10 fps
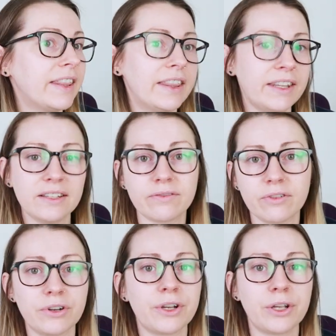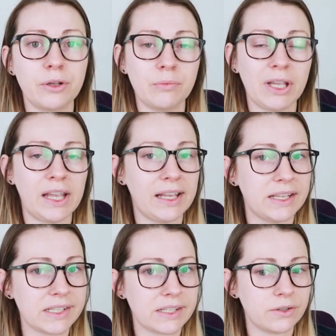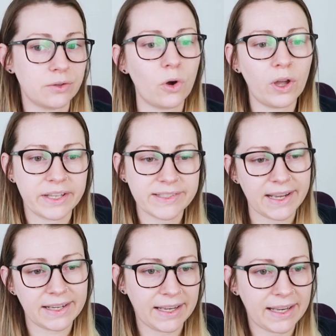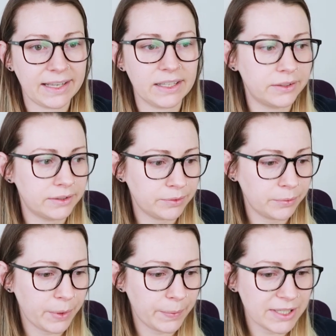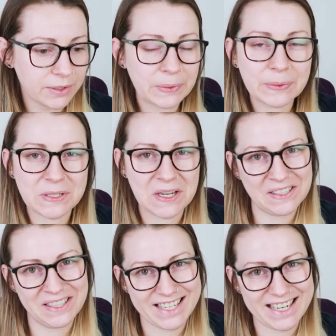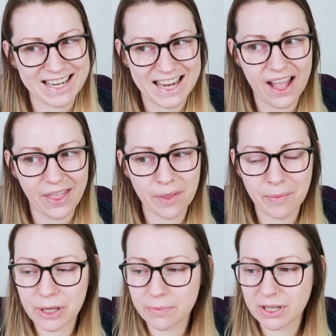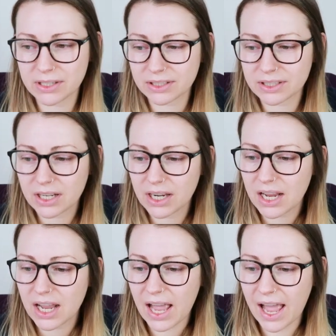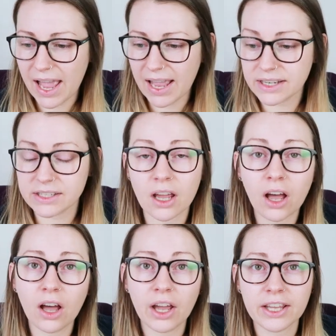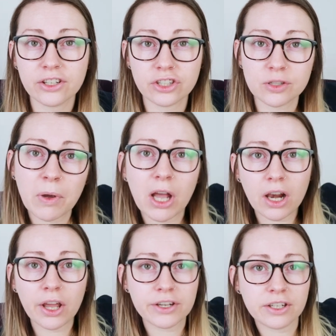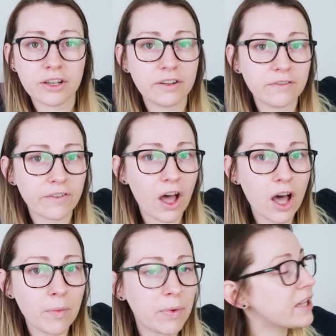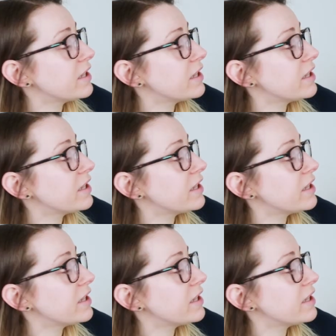this room is not exactly what we'd call tidy at the moment. And I just put a load of art